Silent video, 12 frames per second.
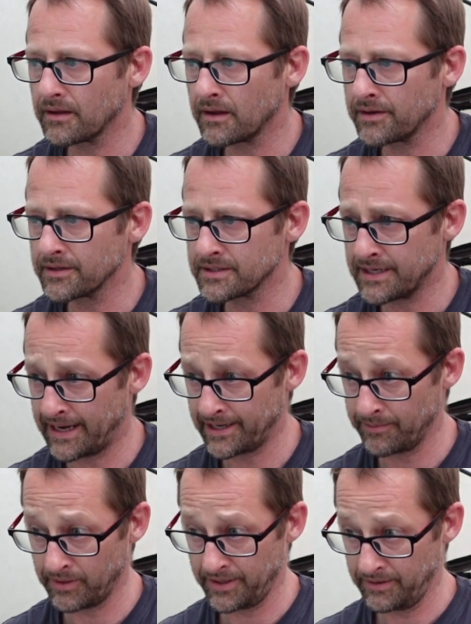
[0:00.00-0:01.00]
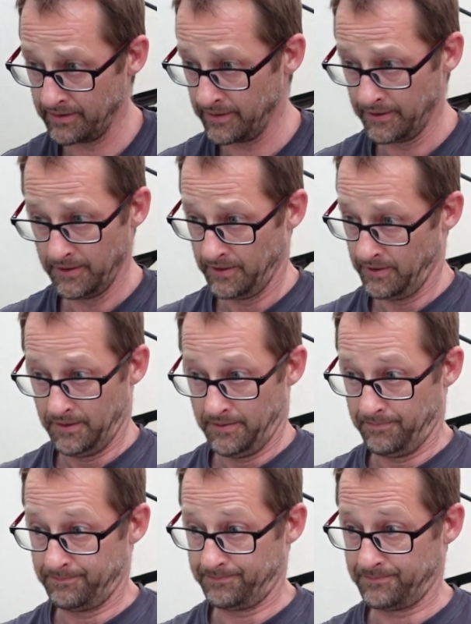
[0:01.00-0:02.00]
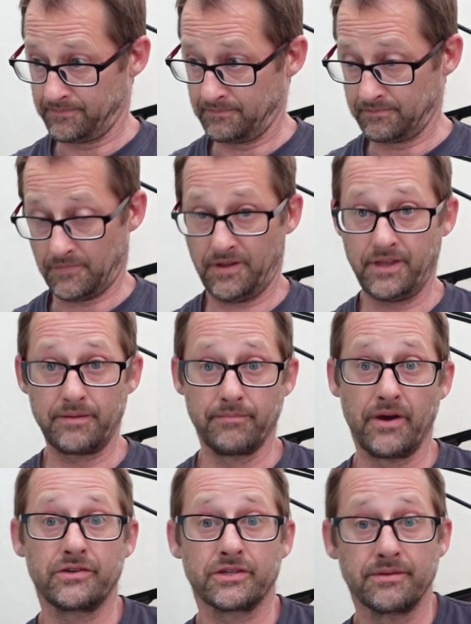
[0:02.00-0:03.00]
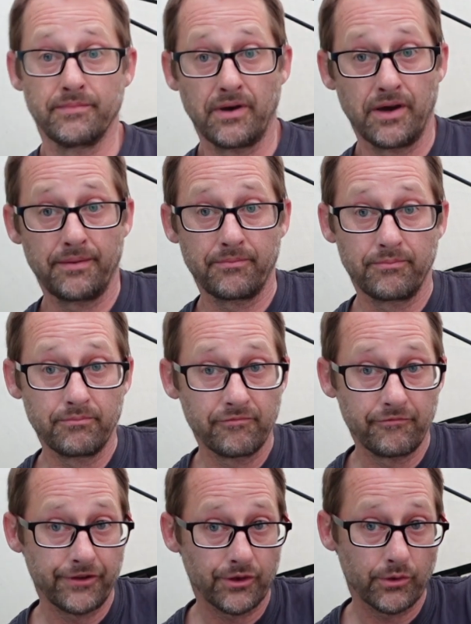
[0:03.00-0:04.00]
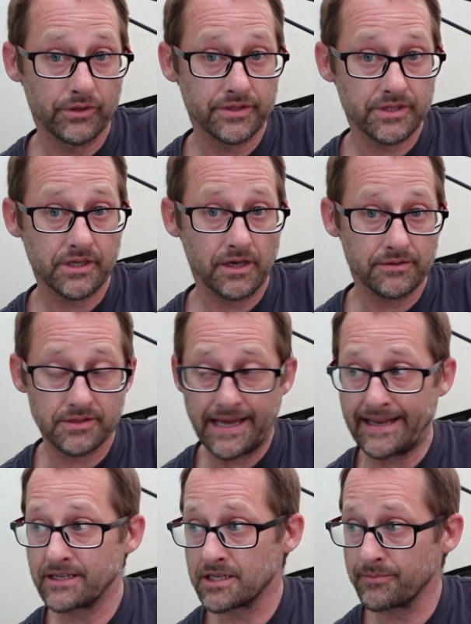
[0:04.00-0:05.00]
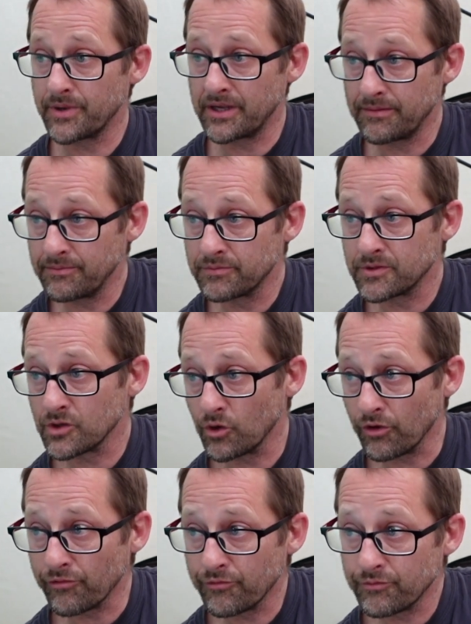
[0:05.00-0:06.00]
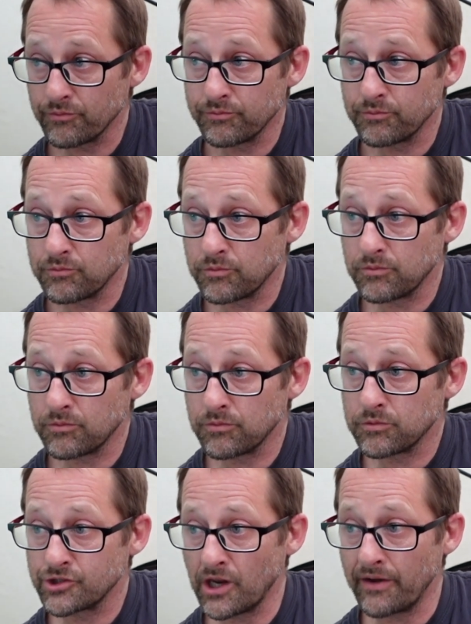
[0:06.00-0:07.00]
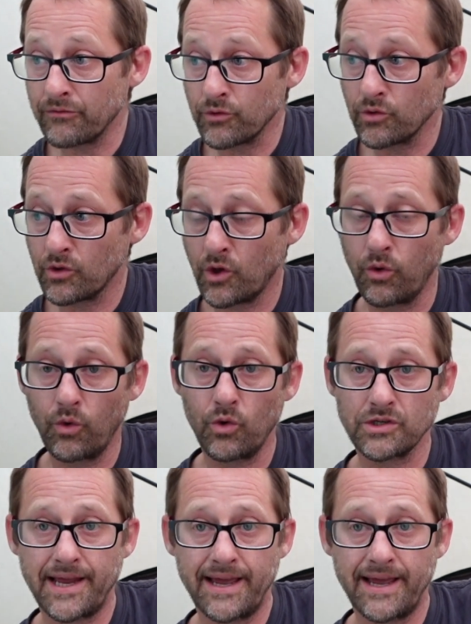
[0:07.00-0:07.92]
Understandably. I think most of my viewers tend to be sort of general course